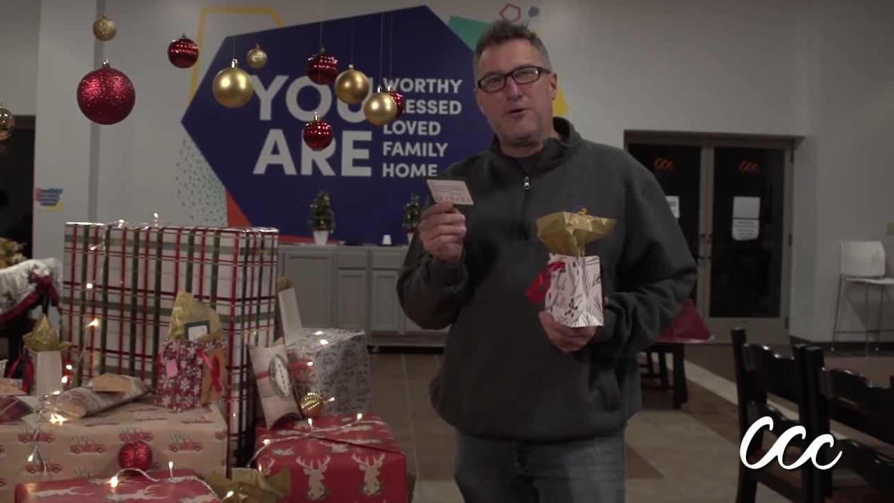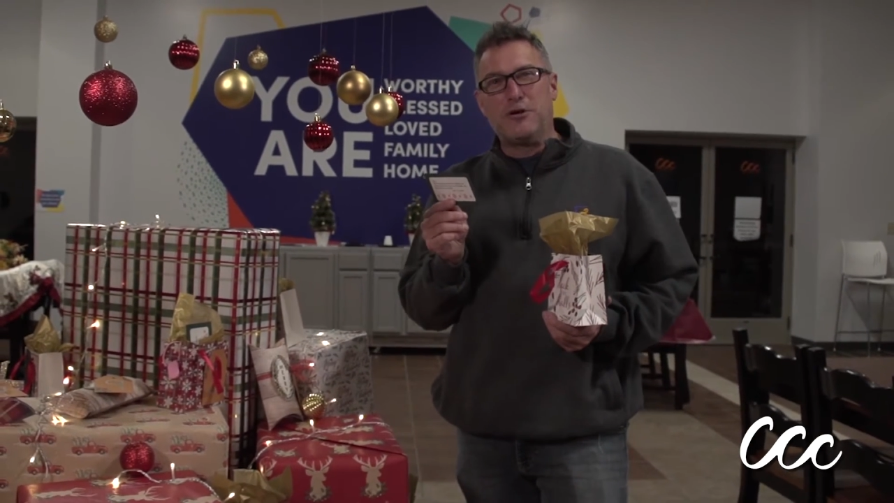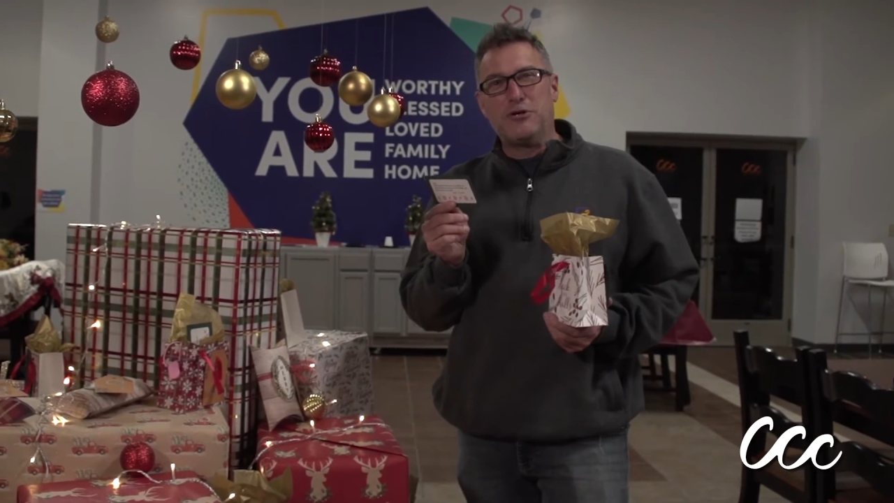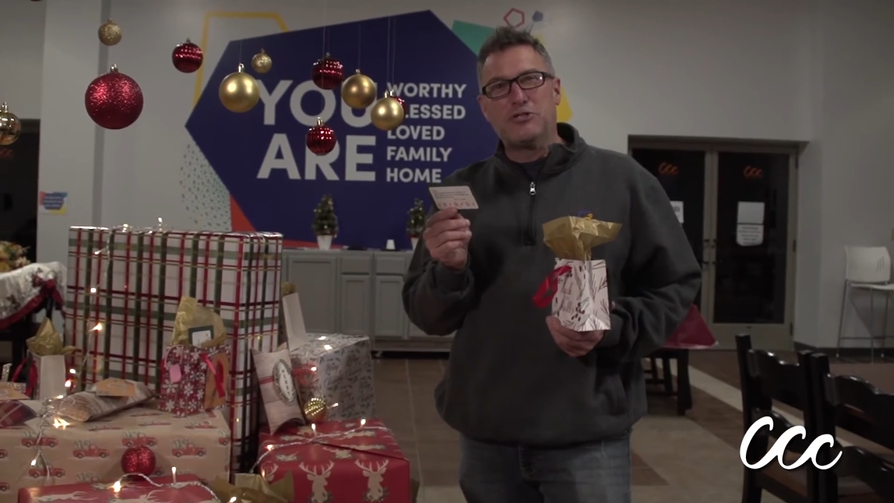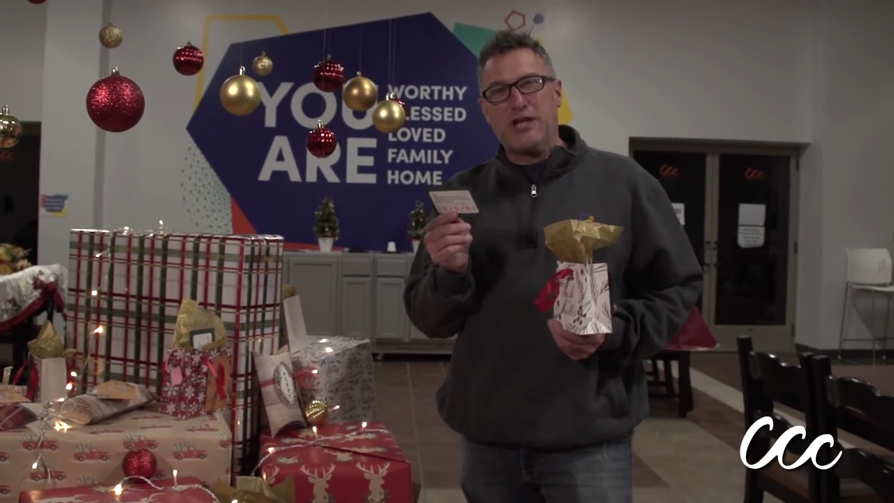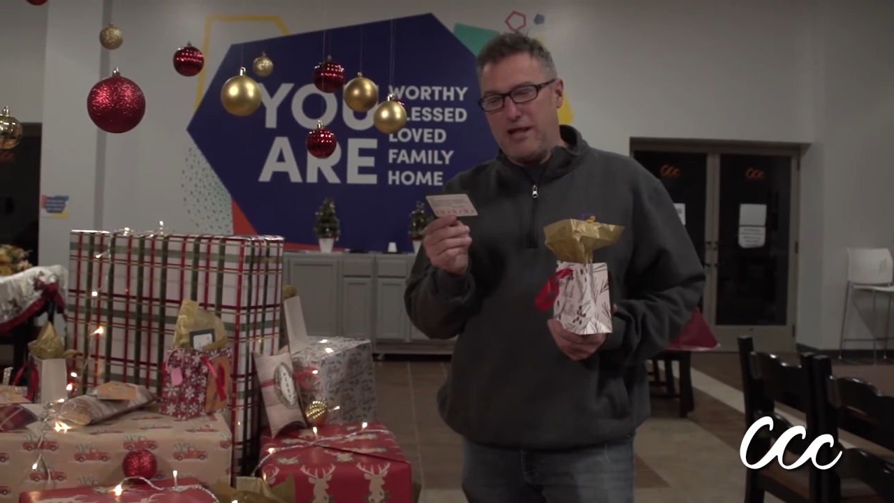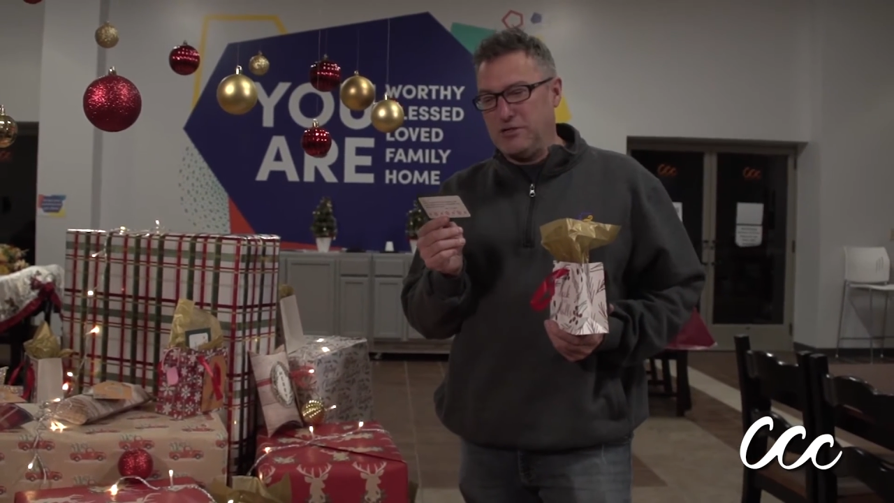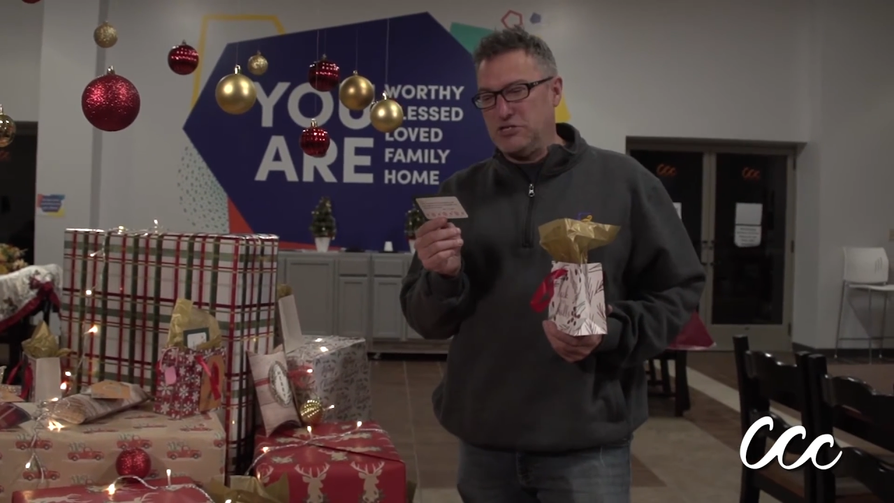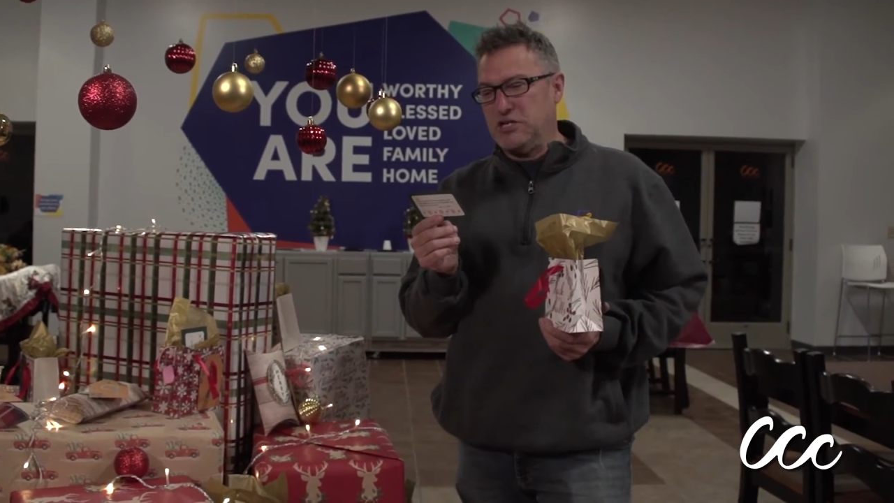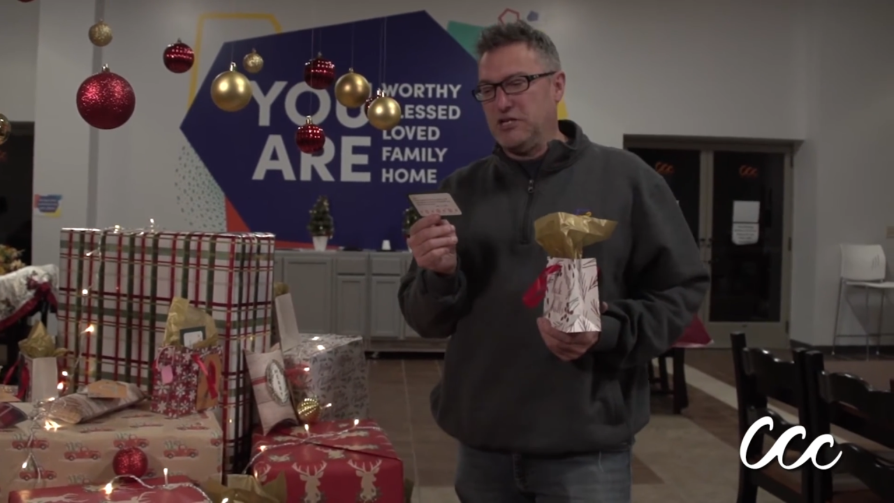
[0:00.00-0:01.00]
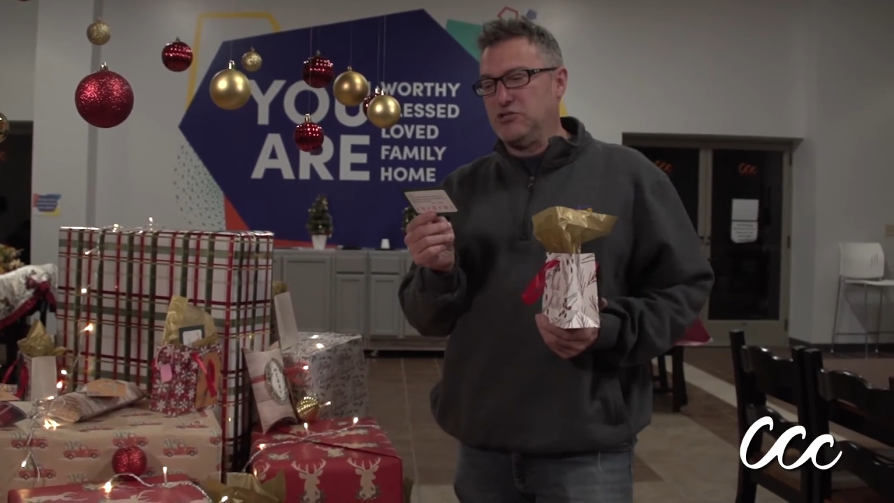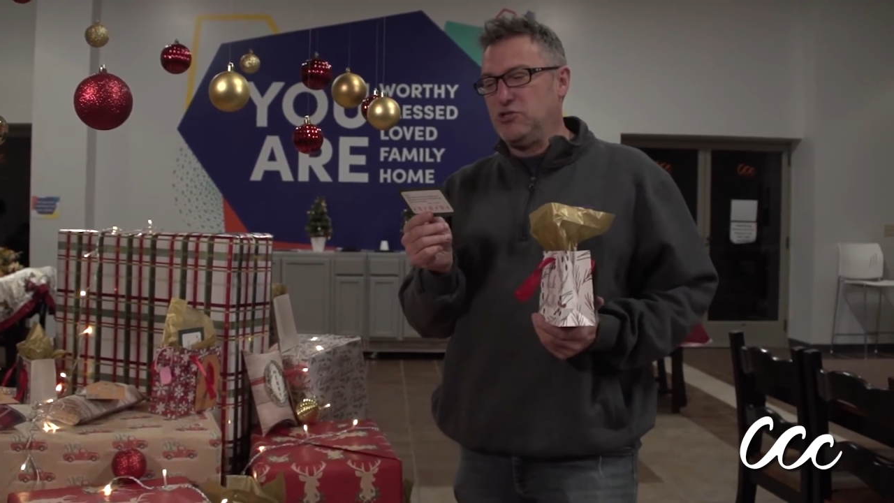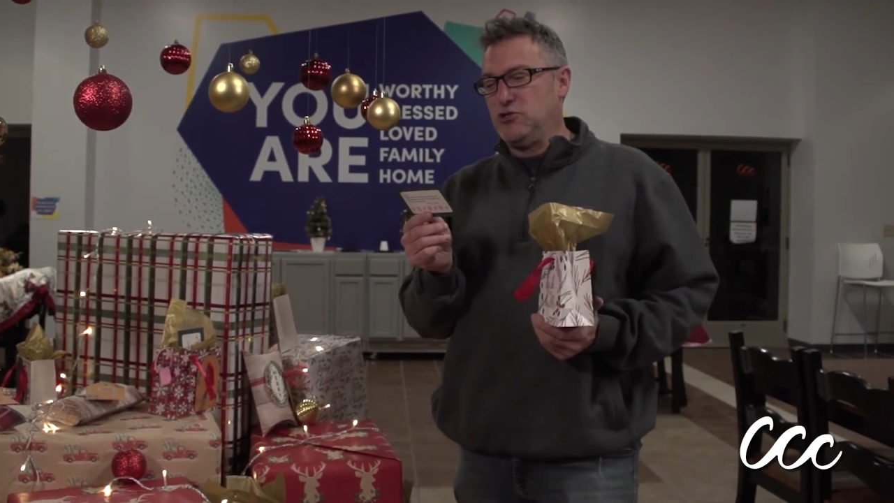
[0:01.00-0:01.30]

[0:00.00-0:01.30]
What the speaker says: or your challenge, is